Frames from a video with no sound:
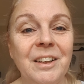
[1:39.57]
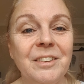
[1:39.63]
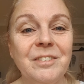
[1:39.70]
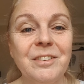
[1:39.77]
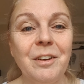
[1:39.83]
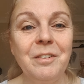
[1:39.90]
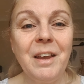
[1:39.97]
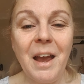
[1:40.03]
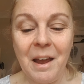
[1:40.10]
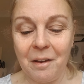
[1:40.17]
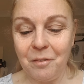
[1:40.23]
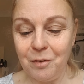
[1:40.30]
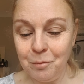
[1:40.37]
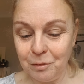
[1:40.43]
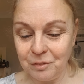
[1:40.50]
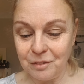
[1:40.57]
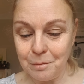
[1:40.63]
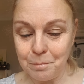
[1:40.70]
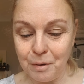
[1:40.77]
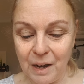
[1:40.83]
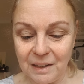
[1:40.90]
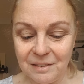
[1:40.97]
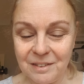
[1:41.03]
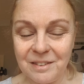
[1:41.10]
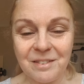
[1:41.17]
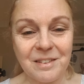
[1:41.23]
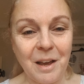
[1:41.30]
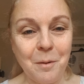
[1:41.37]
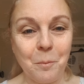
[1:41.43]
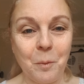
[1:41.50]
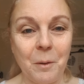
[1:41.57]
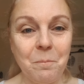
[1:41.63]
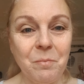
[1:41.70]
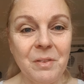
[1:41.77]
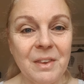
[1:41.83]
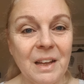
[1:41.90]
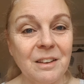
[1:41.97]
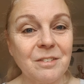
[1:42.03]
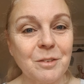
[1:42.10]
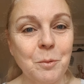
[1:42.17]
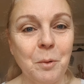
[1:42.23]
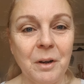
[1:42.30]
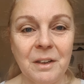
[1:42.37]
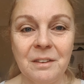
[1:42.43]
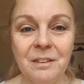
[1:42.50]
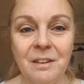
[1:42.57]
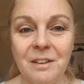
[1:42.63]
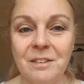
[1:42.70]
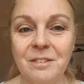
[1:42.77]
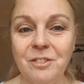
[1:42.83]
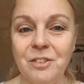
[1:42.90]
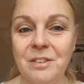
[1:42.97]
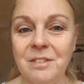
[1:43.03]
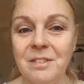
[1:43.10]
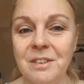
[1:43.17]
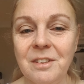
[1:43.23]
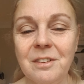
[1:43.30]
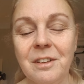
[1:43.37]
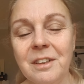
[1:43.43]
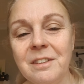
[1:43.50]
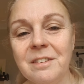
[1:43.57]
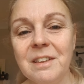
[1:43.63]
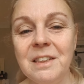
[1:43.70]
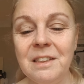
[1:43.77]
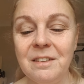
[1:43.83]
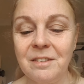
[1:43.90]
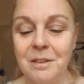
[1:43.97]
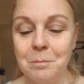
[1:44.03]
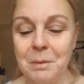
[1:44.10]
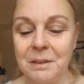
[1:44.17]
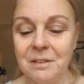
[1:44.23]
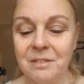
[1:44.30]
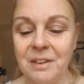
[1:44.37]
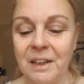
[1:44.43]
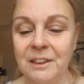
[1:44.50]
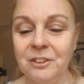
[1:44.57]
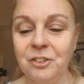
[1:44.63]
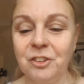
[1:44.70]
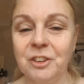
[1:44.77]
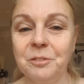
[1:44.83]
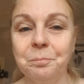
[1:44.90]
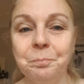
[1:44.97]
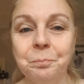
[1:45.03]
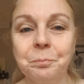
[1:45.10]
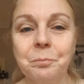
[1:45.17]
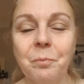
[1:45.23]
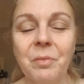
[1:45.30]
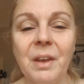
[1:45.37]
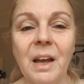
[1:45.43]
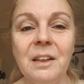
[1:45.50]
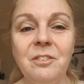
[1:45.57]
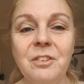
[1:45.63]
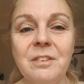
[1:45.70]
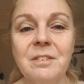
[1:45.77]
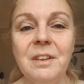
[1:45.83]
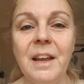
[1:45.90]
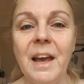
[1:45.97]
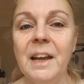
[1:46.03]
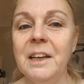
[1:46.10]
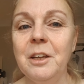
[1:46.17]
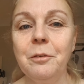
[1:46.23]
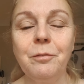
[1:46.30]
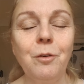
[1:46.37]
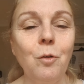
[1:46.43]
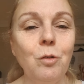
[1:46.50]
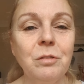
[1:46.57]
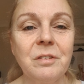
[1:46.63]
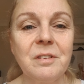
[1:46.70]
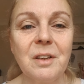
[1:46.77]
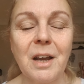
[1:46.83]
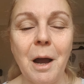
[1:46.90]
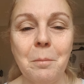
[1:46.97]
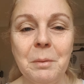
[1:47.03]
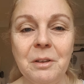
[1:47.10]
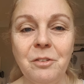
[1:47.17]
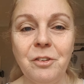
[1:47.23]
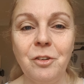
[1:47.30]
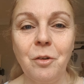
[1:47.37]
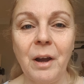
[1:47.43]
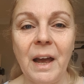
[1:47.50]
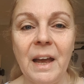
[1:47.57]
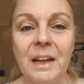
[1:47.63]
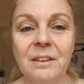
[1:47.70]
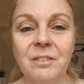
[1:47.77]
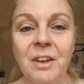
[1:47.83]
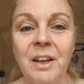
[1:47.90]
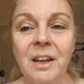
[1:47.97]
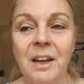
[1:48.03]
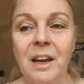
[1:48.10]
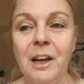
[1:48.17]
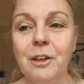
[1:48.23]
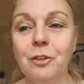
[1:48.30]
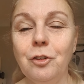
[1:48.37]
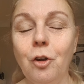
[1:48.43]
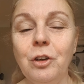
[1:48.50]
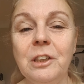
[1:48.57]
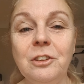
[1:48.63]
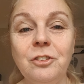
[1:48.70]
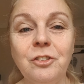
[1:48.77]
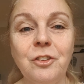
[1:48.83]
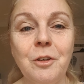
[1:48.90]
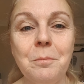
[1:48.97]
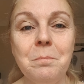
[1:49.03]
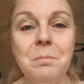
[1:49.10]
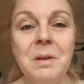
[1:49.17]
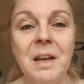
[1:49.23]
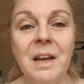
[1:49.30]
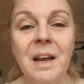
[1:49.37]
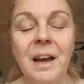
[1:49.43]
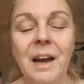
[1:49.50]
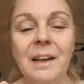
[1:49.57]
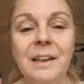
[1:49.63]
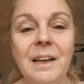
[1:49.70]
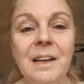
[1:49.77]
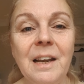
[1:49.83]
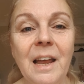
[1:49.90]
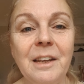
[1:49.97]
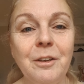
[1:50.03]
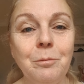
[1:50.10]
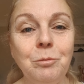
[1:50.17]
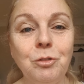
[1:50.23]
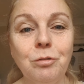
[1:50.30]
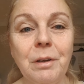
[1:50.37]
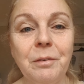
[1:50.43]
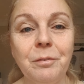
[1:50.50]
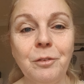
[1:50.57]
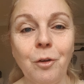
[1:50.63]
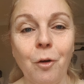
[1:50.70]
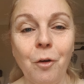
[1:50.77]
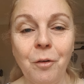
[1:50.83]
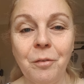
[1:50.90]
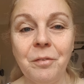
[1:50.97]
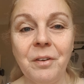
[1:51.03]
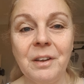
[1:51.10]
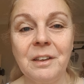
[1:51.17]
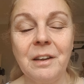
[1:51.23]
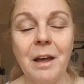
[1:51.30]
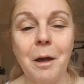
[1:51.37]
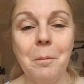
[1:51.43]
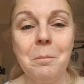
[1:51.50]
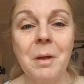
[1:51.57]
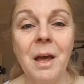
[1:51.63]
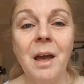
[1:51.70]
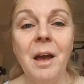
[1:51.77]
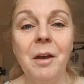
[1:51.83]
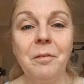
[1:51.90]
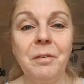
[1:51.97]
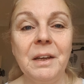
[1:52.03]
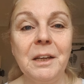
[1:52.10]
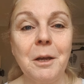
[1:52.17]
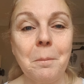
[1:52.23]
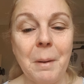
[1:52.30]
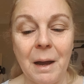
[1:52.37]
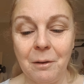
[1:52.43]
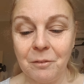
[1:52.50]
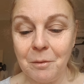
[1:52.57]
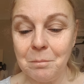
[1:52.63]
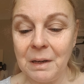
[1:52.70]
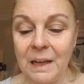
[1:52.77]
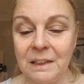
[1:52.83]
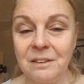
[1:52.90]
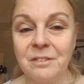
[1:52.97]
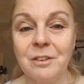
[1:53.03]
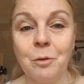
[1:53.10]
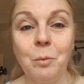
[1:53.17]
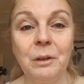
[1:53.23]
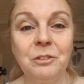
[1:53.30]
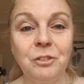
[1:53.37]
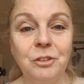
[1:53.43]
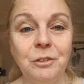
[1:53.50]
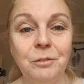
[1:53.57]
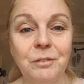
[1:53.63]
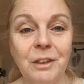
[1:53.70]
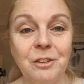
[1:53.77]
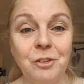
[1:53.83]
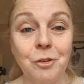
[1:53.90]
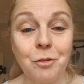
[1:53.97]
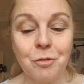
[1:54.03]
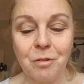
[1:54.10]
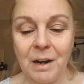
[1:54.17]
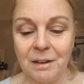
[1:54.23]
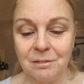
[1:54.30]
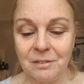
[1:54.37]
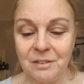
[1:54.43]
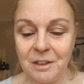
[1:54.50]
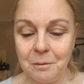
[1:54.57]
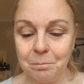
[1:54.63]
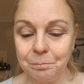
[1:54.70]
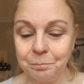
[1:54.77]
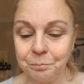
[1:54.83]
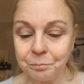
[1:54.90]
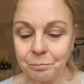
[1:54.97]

So yeah, if you want to practice that one, that's quite a nice, just nice, easy meditation. And just let any thoughts that come into your head, acknowledge them, and then let them drift off, and think about them later once you've done your grounding.